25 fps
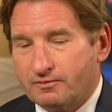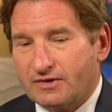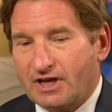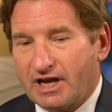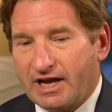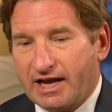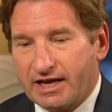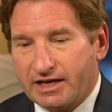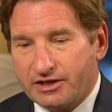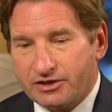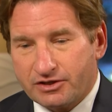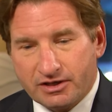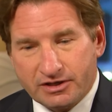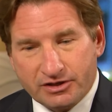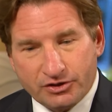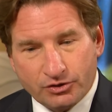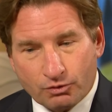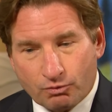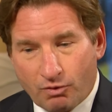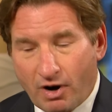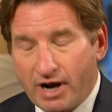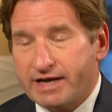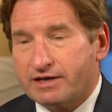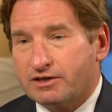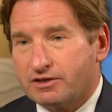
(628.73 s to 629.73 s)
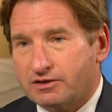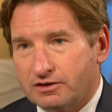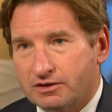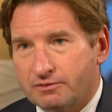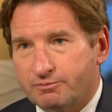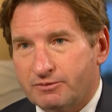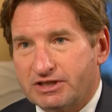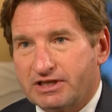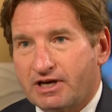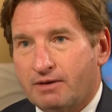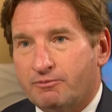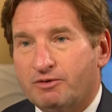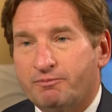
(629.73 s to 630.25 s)
And you're right,
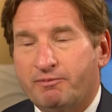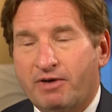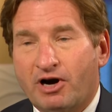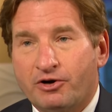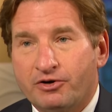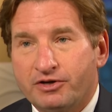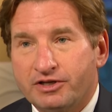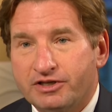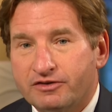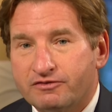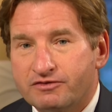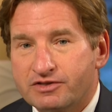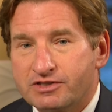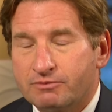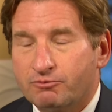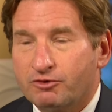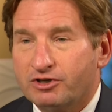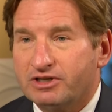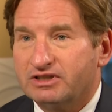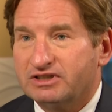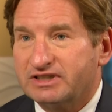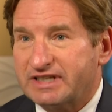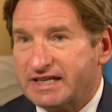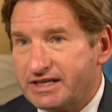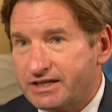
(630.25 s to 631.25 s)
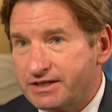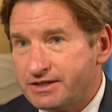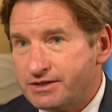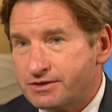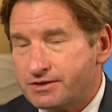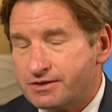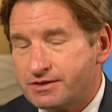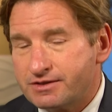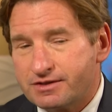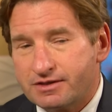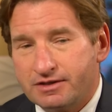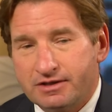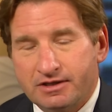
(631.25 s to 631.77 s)
become a party of somewhat
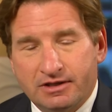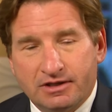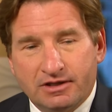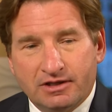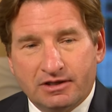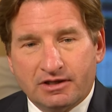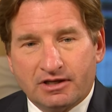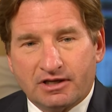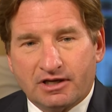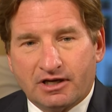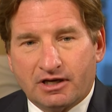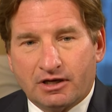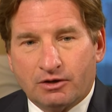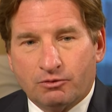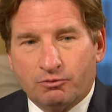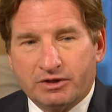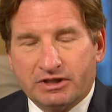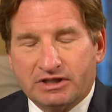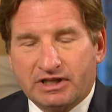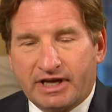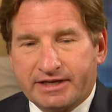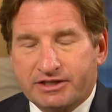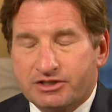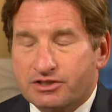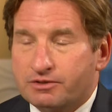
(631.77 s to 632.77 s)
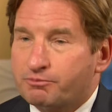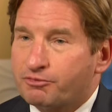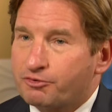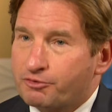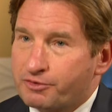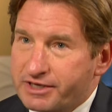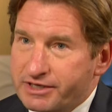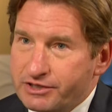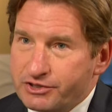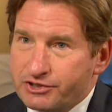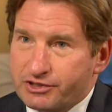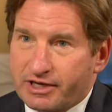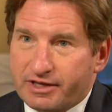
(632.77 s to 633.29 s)
elitists. Uh, we like to
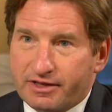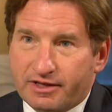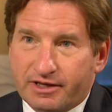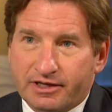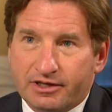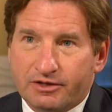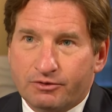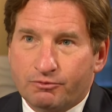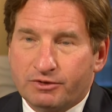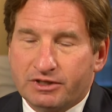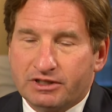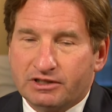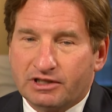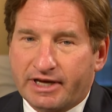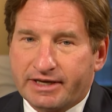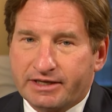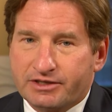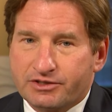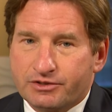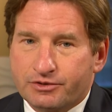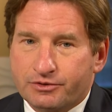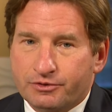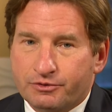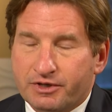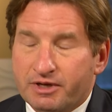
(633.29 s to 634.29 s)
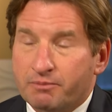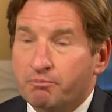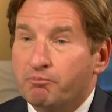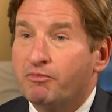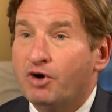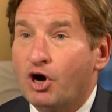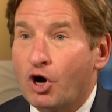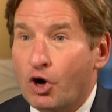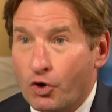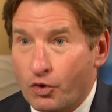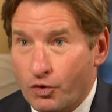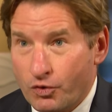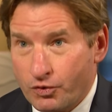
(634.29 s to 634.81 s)
preach, I think. We like to
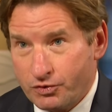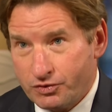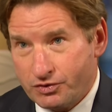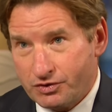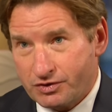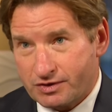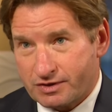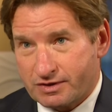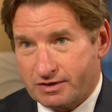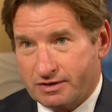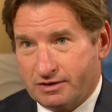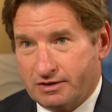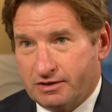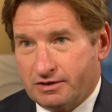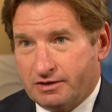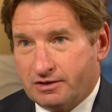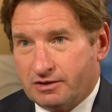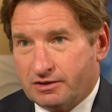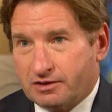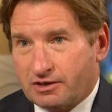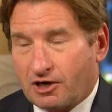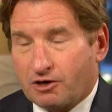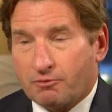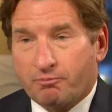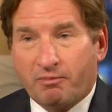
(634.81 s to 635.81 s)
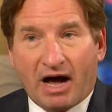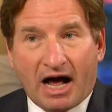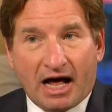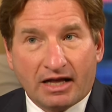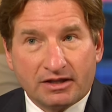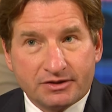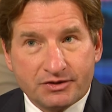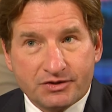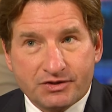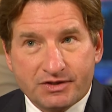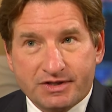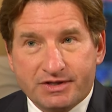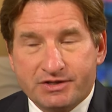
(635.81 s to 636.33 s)
impose our
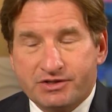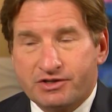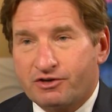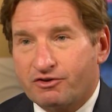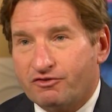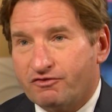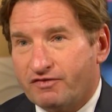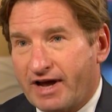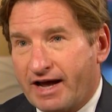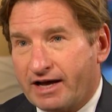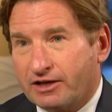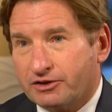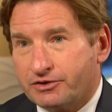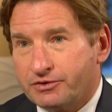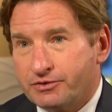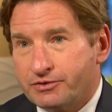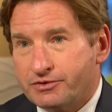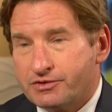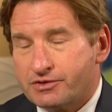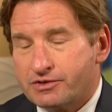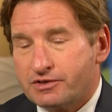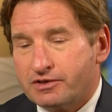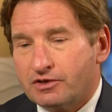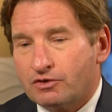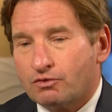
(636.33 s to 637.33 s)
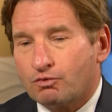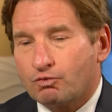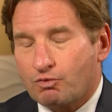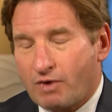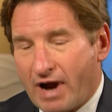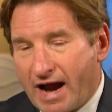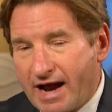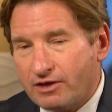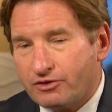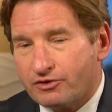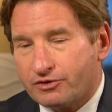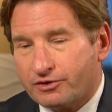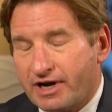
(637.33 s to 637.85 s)
policies and our values,
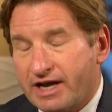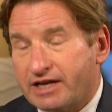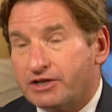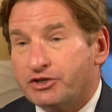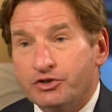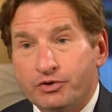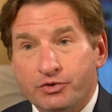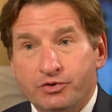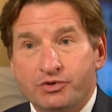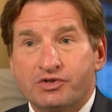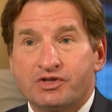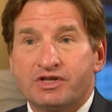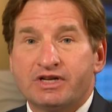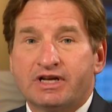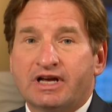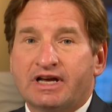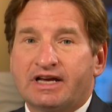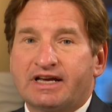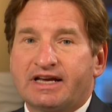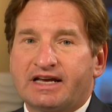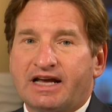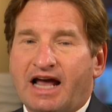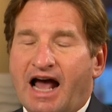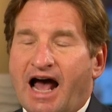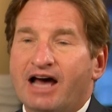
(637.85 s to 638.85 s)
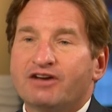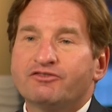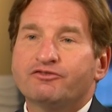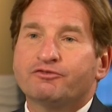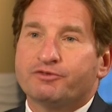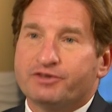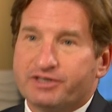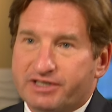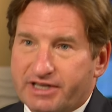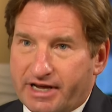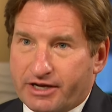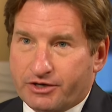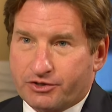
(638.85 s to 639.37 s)
rather, and use
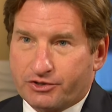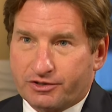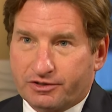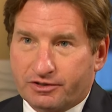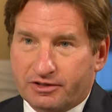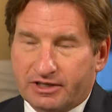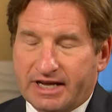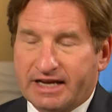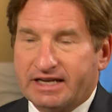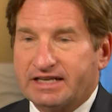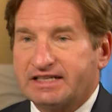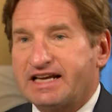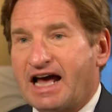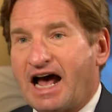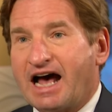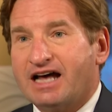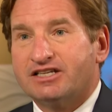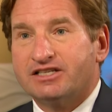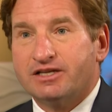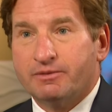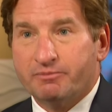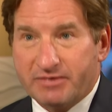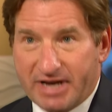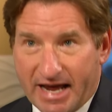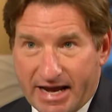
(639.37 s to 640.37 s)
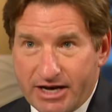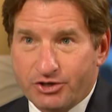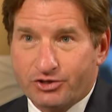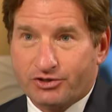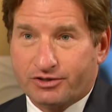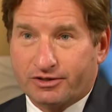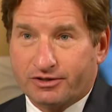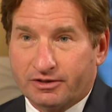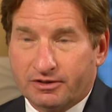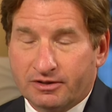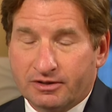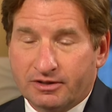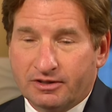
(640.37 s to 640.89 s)
confrontation and
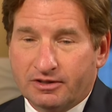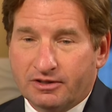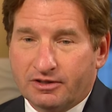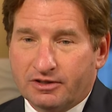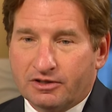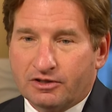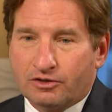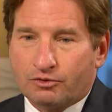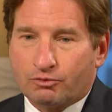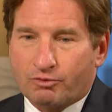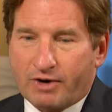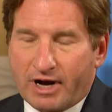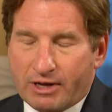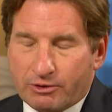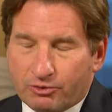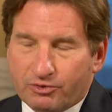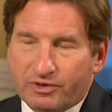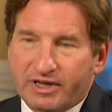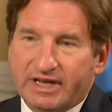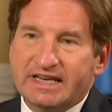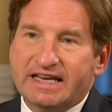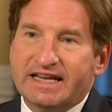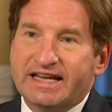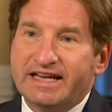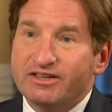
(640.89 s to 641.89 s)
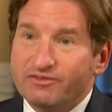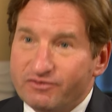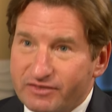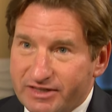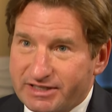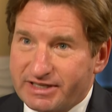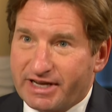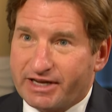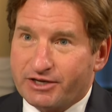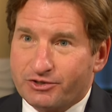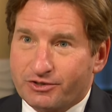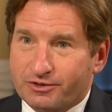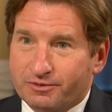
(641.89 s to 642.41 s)
condemnation rather than
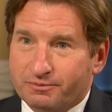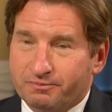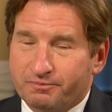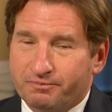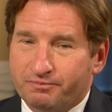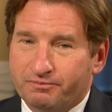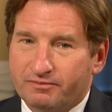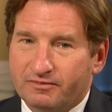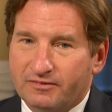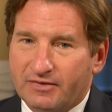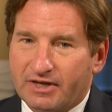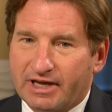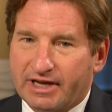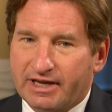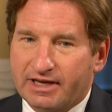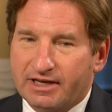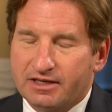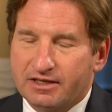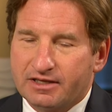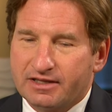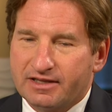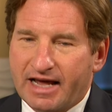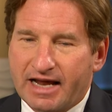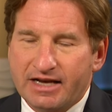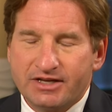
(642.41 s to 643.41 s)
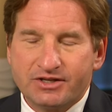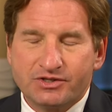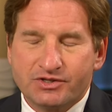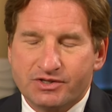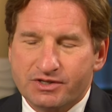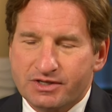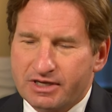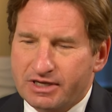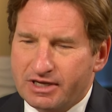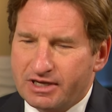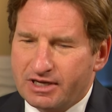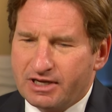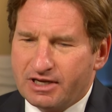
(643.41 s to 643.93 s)
invitation. And that
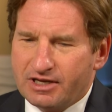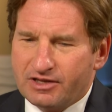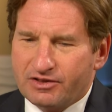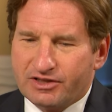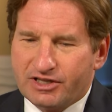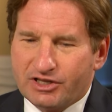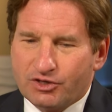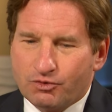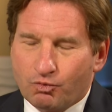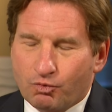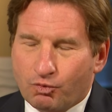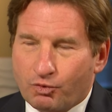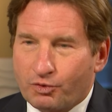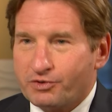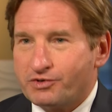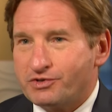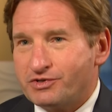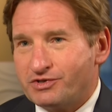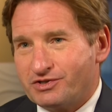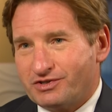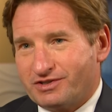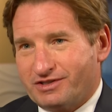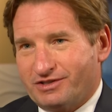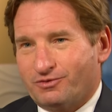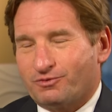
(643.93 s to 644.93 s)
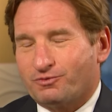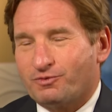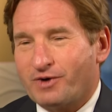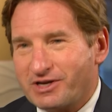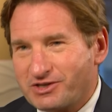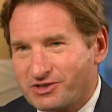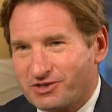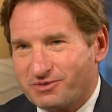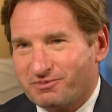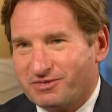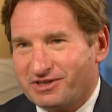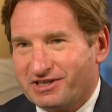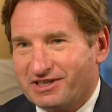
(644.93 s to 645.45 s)
is the worst
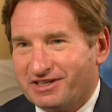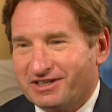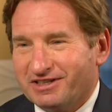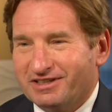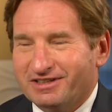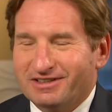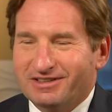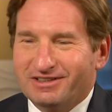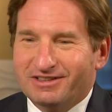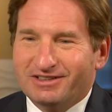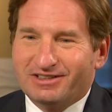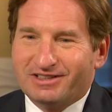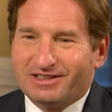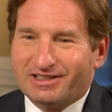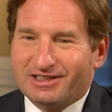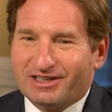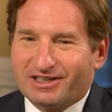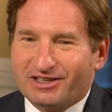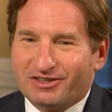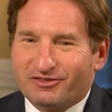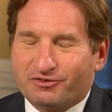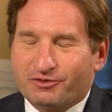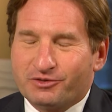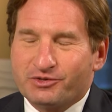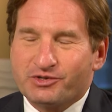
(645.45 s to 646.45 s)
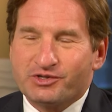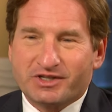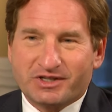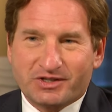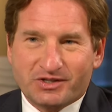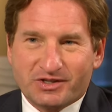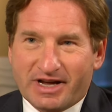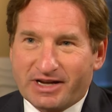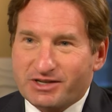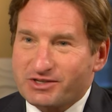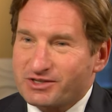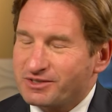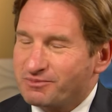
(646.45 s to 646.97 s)
recipe uh, for
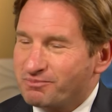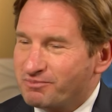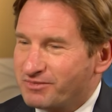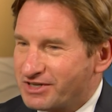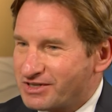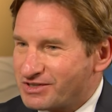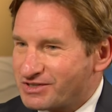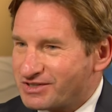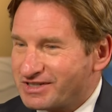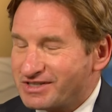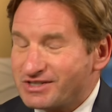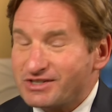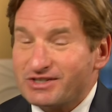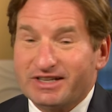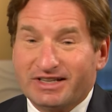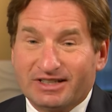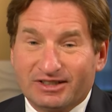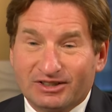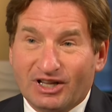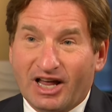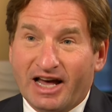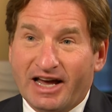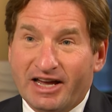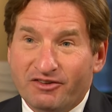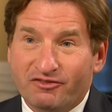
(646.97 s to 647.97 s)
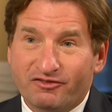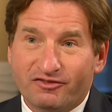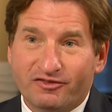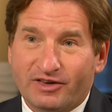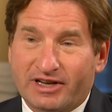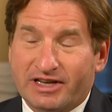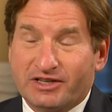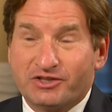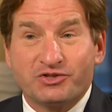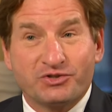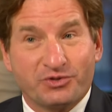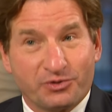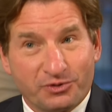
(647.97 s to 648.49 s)
success in business, in life,
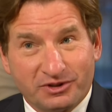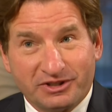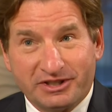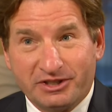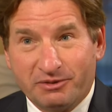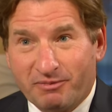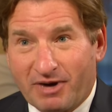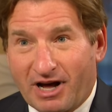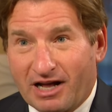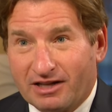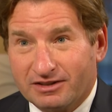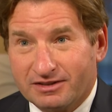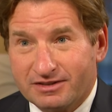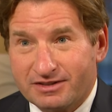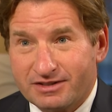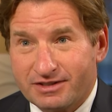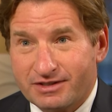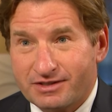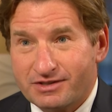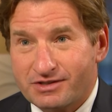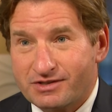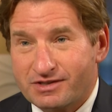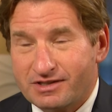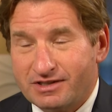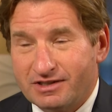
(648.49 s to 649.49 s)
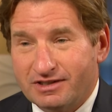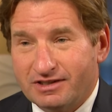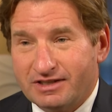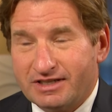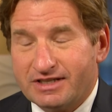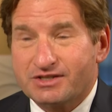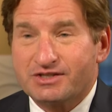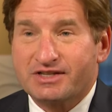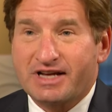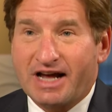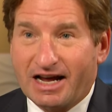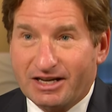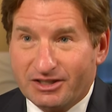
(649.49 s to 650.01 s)
and certainly in politics
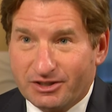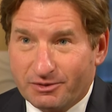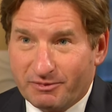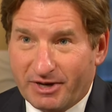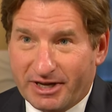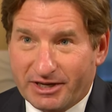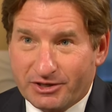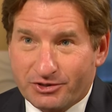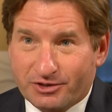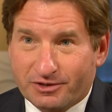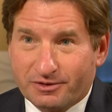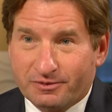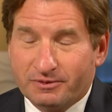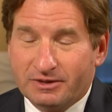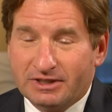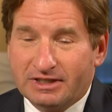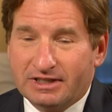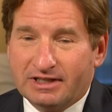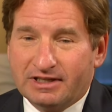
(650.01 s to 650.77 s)
is condemnation.